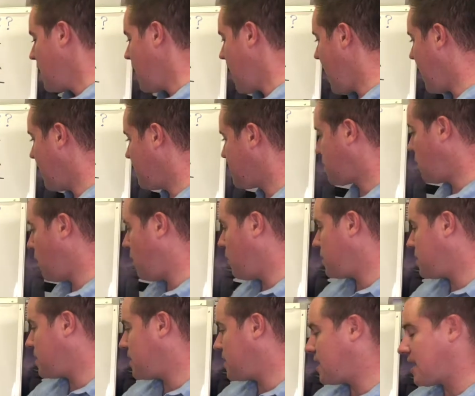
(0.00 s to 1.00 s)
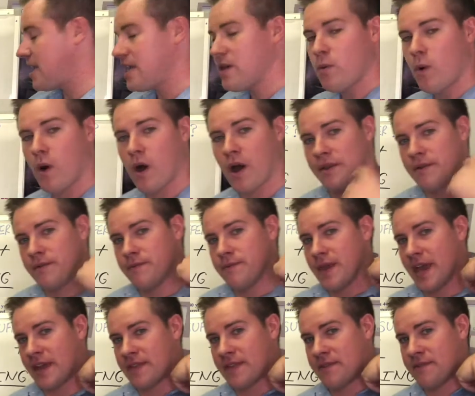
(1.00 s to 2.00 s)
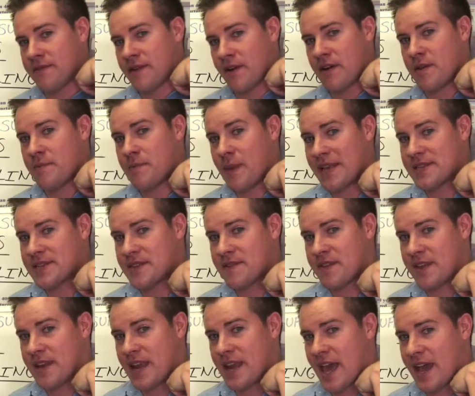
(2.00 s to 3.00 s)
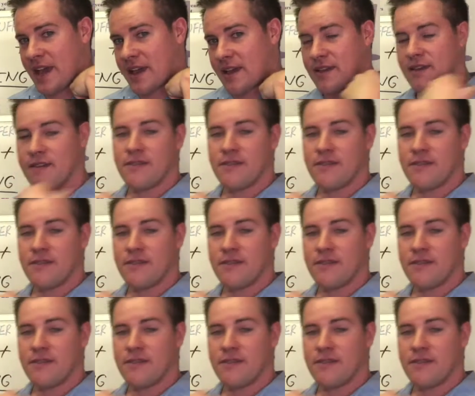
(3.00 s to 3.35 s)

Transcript: And so T1 at the very base of the neck,